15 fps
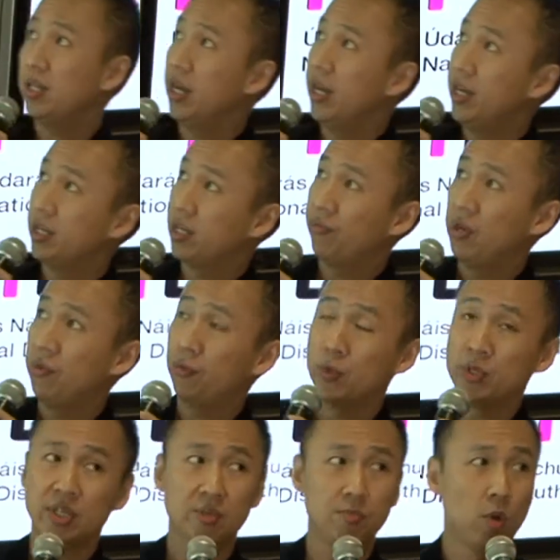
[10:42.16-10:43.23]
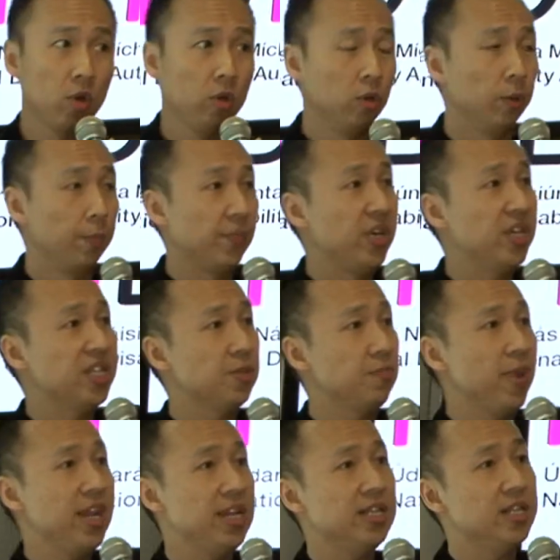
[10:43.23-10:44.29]
the layers of influence model? It is
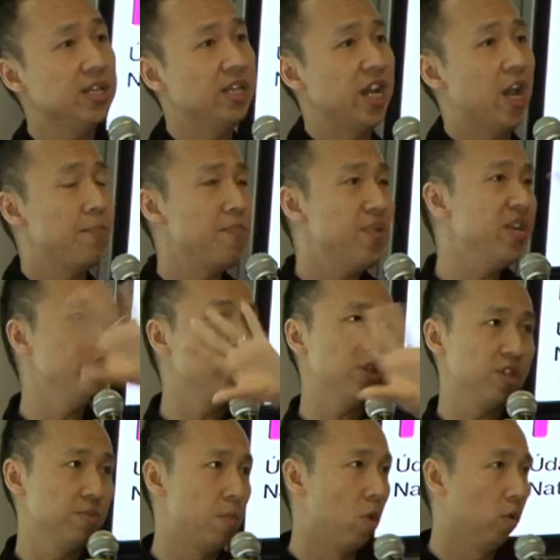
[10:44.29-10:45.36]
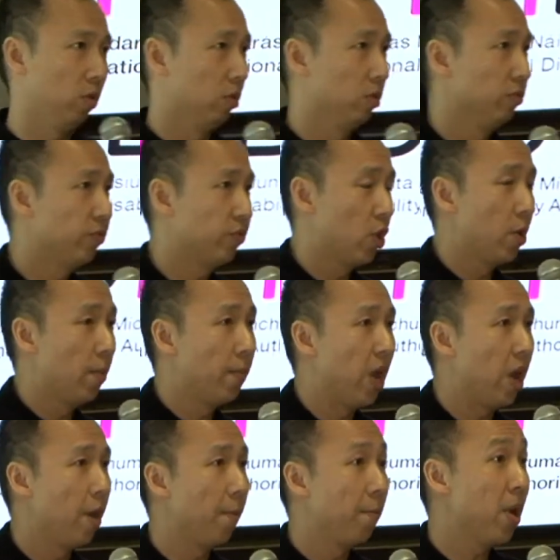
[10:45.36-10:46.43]
basically, I pinched the model from
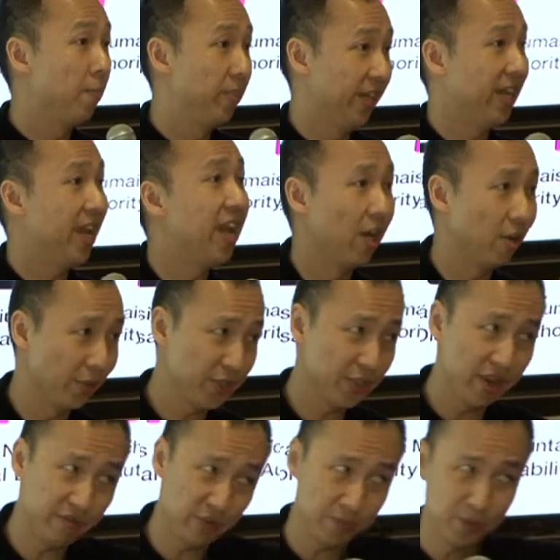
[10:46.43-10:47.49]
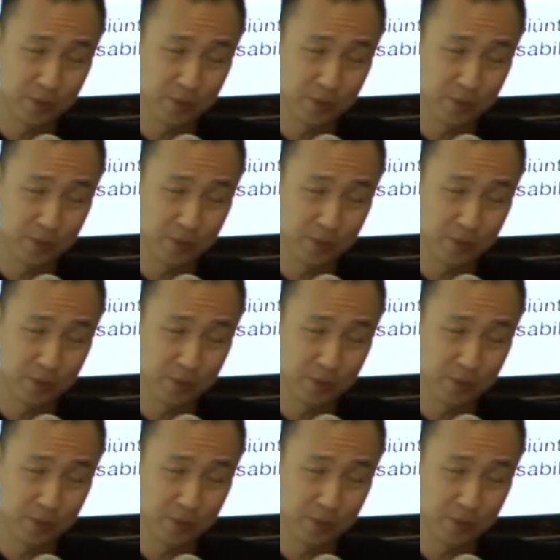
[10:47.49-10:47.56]
um, public health, so I have to